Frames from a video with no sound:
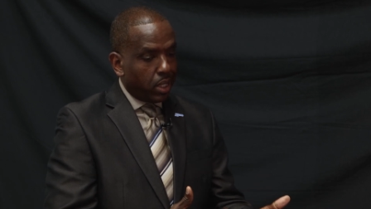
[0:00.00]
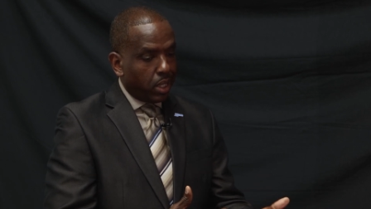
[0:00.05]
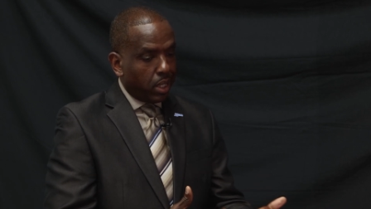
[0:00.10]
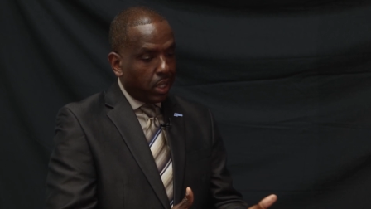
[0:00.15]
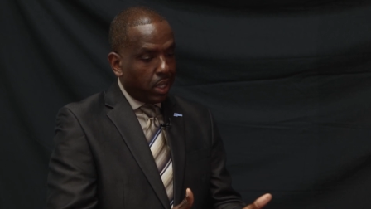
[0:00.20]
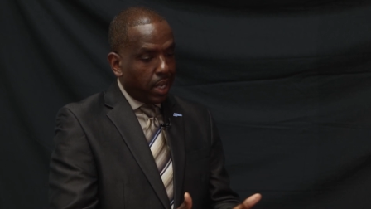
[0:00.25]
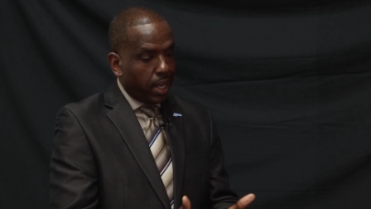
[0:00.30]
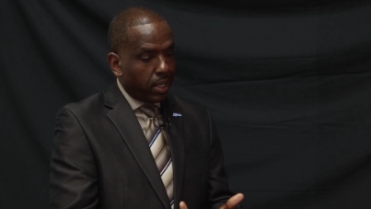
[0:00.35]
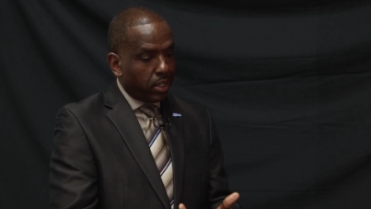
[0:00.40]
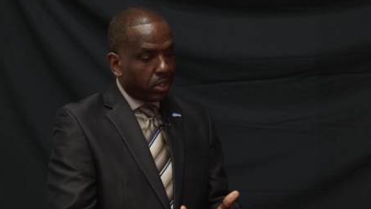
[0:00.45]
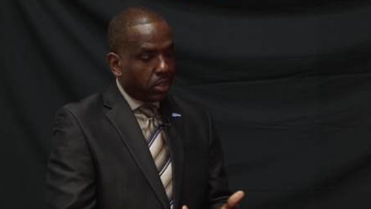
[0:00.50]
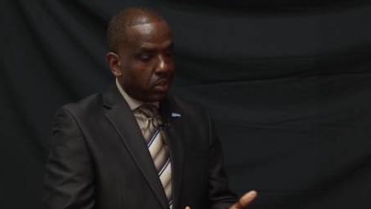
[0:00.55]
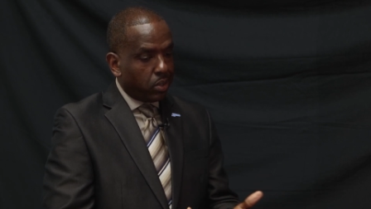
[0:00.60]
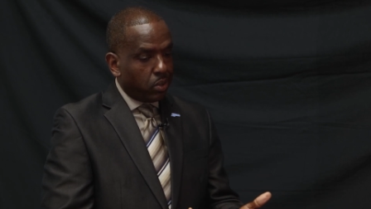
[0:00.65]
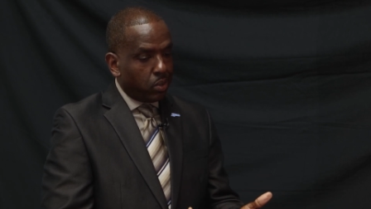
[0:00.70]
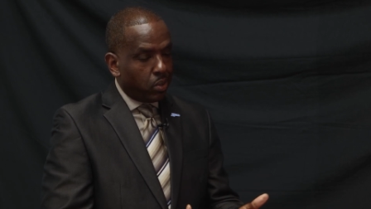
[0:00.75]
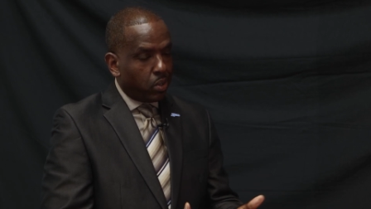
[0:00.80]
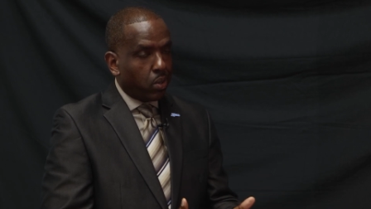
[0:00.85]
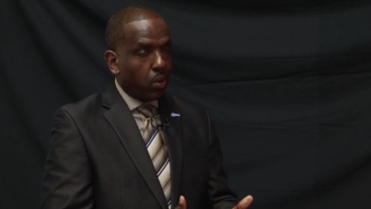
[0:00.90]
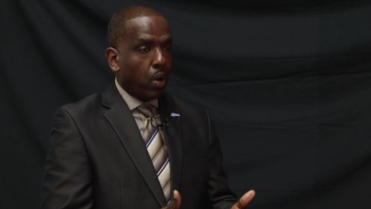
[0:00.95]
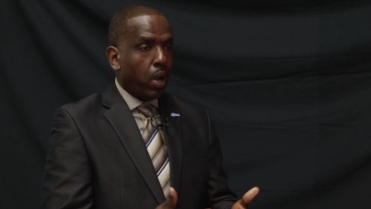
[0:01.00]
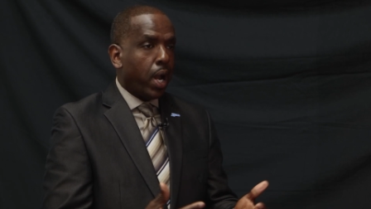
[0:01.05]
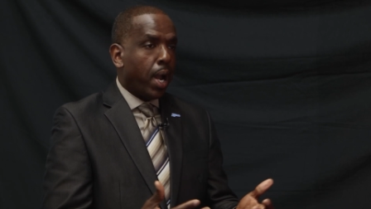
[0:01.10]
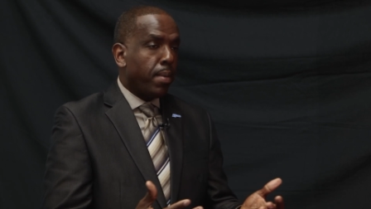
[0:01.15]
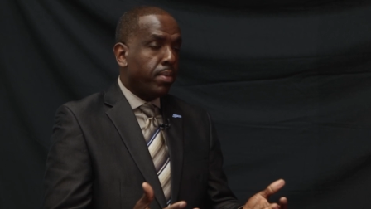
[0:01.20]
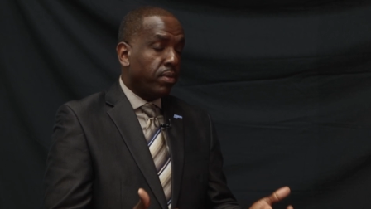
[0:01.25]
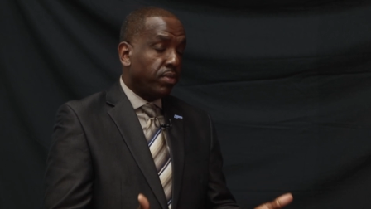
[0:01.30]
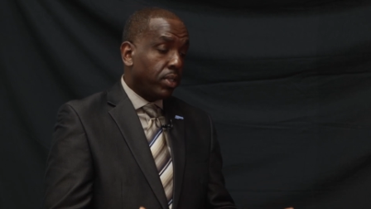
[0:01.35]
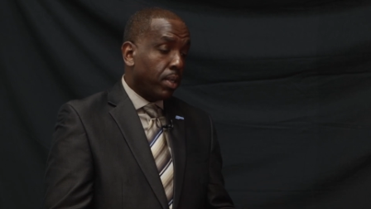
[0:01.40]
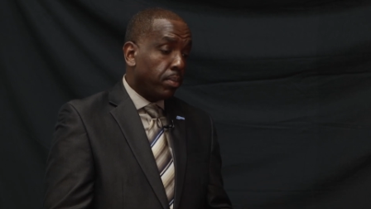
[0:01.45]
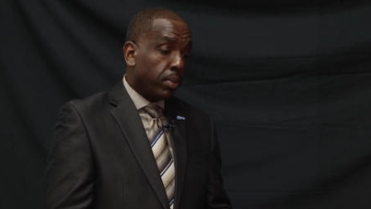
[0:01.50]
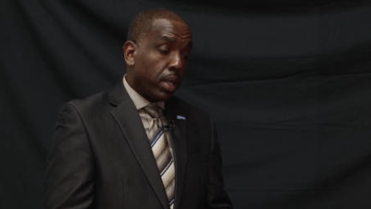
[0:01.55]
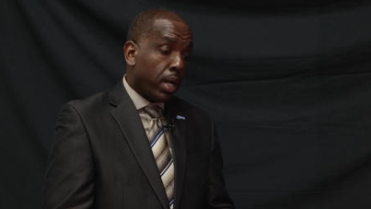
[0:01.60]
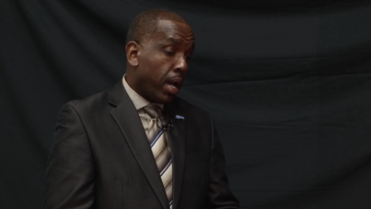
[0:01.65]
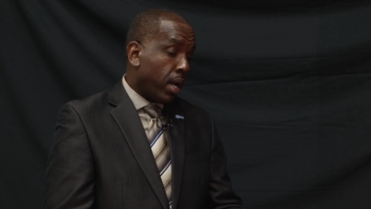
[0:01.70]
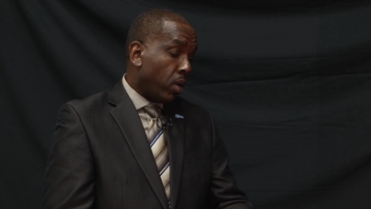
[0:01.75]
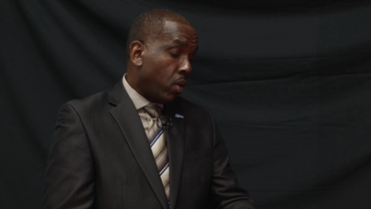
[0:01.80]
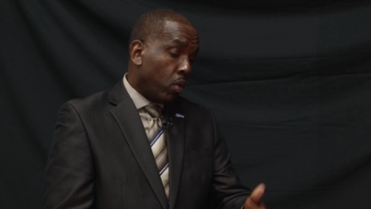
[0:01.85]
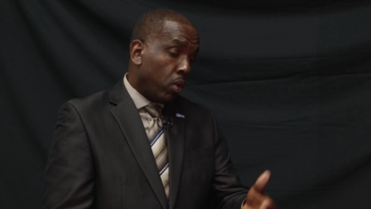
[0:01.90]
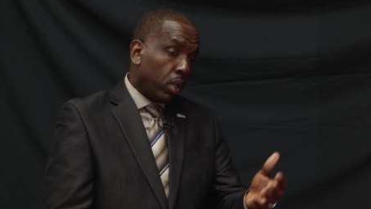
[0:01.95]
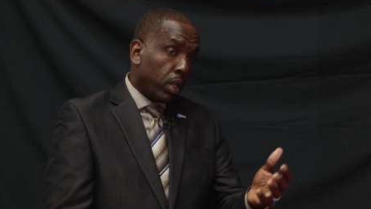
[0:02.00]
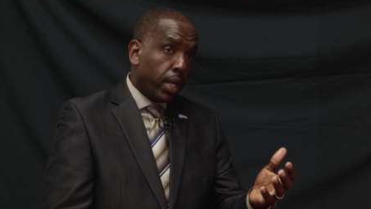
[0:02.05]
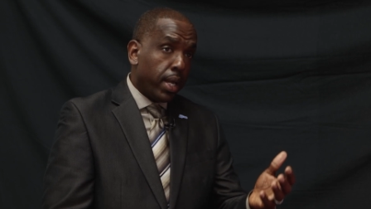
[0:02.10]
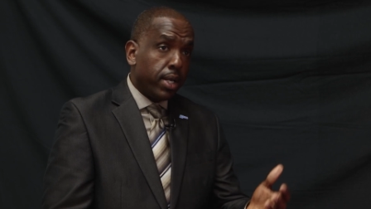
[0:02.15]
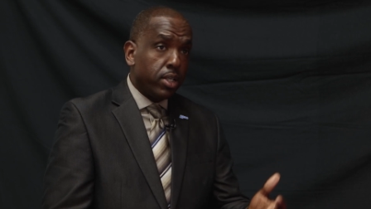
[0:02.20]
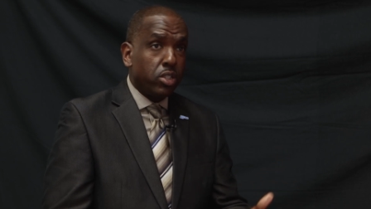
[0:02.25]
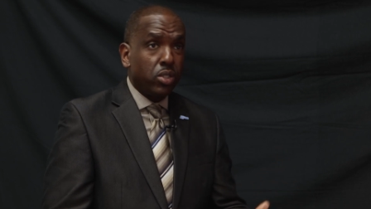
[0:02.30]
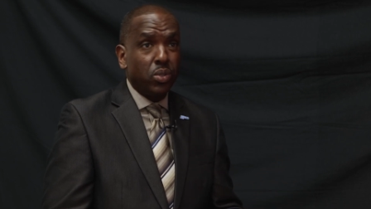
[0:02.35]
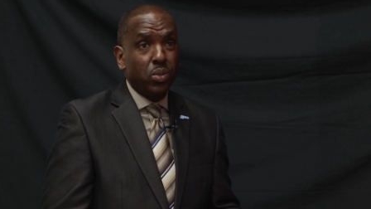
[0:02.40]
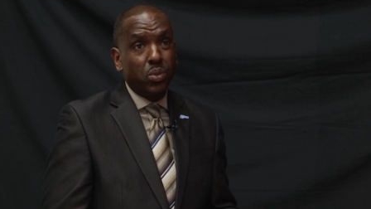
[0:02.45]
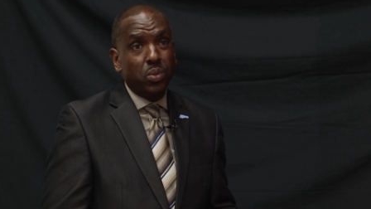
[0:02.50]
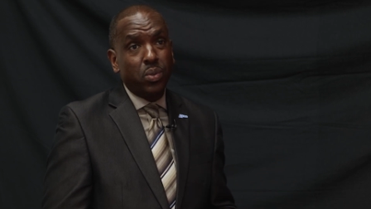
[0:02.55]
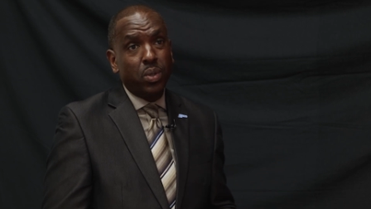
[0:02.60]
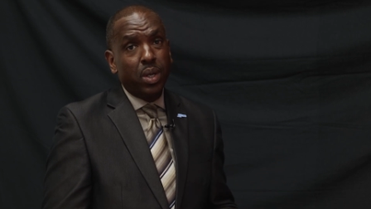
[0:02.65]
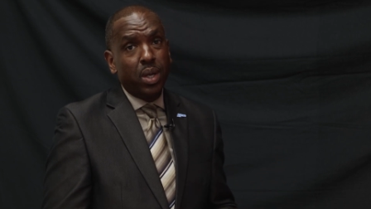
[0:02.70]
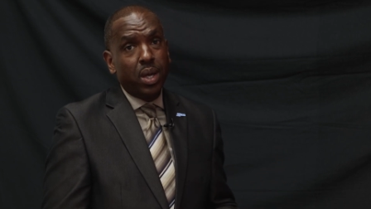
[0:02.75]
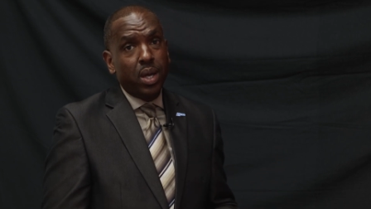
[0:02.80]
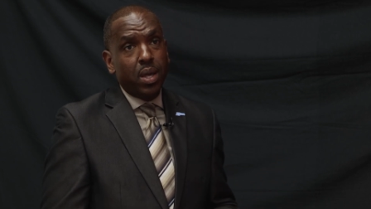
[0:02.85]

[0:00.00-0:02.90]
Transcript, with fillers: led to crimes of some kind or led to